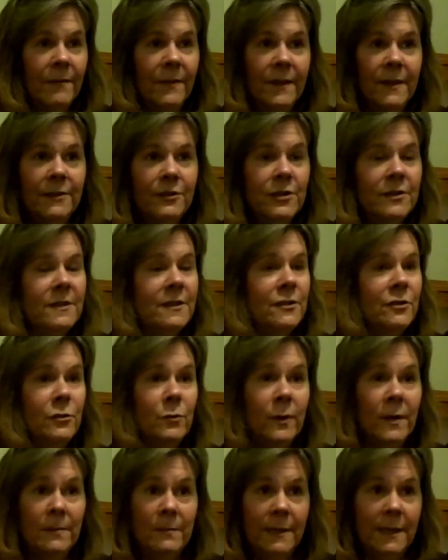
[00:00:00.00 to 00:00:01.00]
that just
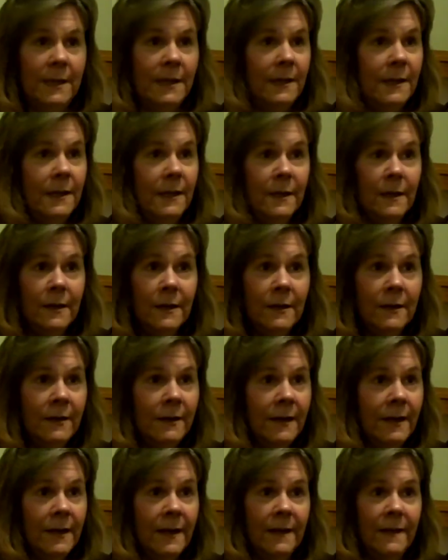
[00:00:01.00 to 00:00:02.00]
enjoy being
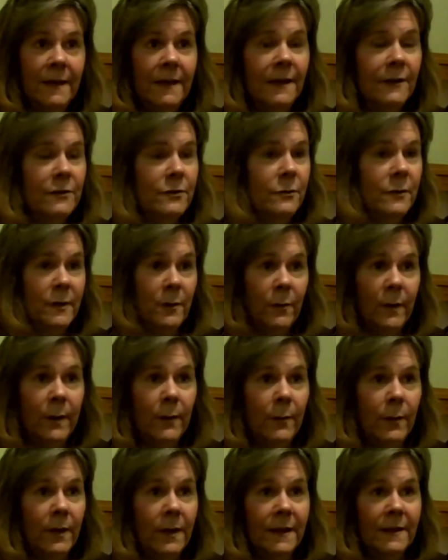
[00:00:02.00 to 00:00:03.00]
here, and I think are doing
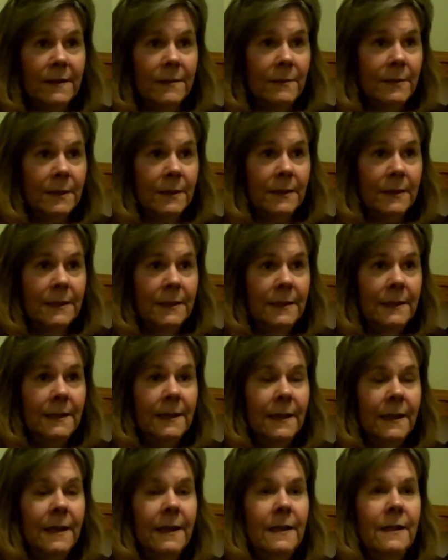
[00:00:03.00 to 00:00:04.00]
quite well in the
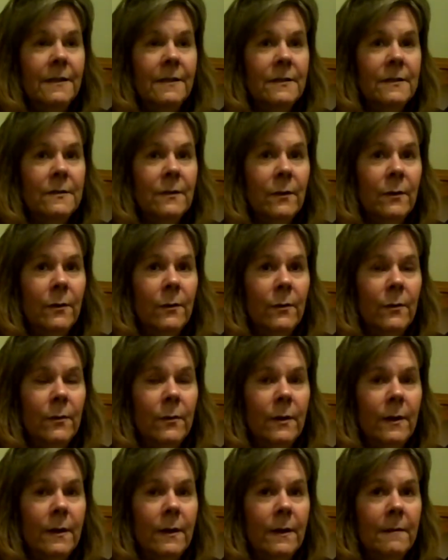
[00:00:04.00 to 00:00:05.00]
building.
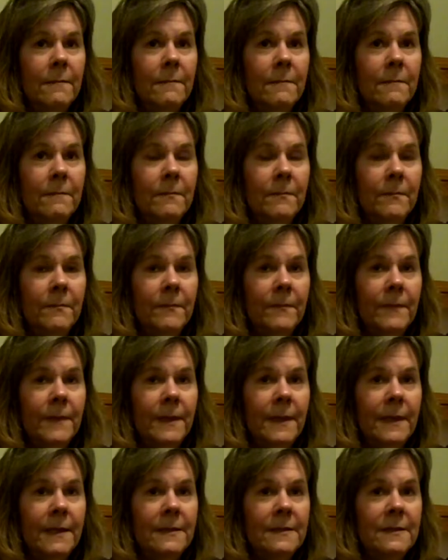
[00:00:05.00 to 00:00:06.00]
So
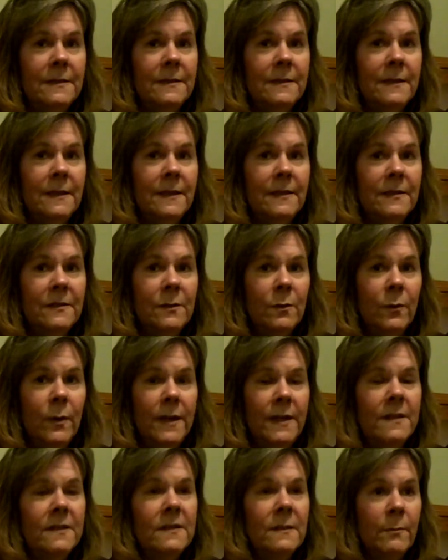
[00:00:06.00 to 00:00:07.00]
it's
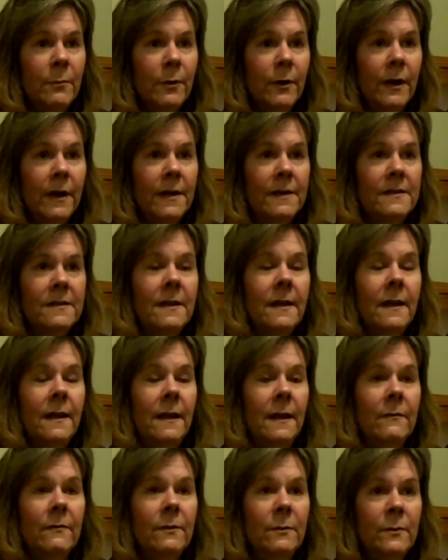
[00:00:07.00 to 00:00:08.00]
quite a surprise.
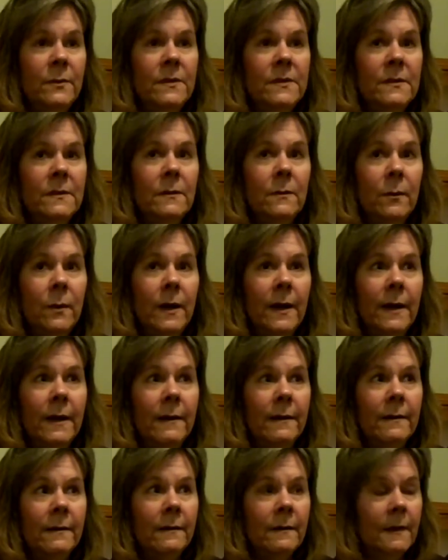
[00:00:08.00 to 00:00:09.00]
Every once in a
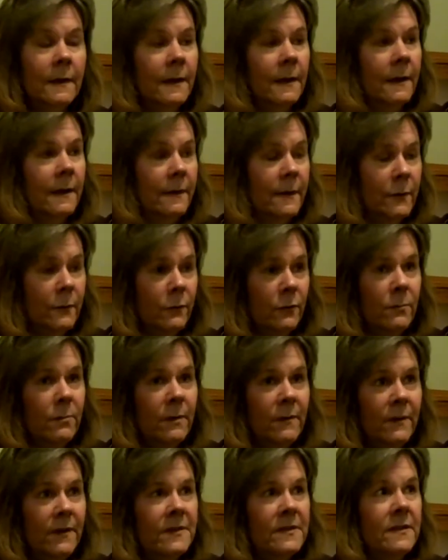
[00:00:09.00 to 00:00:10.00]
while, the
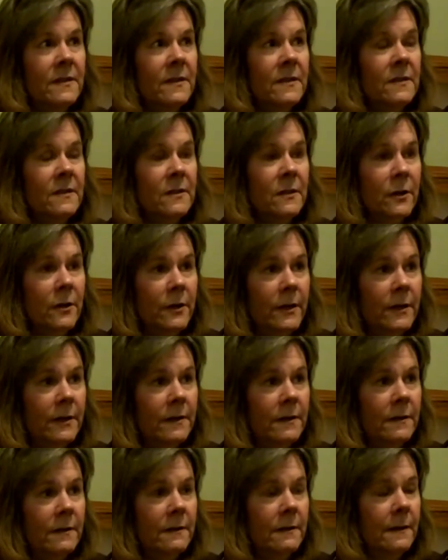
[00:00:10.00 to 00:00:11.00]
group of us that
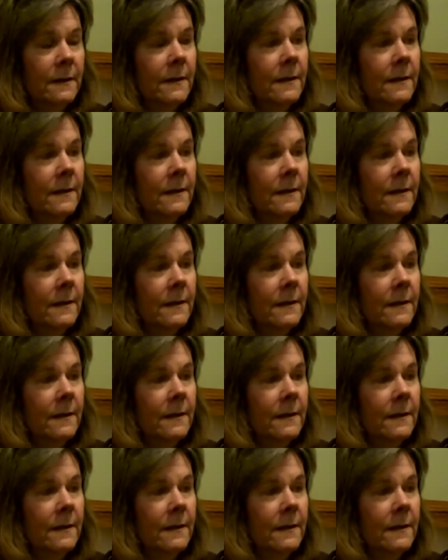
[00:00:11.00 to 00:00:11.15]
started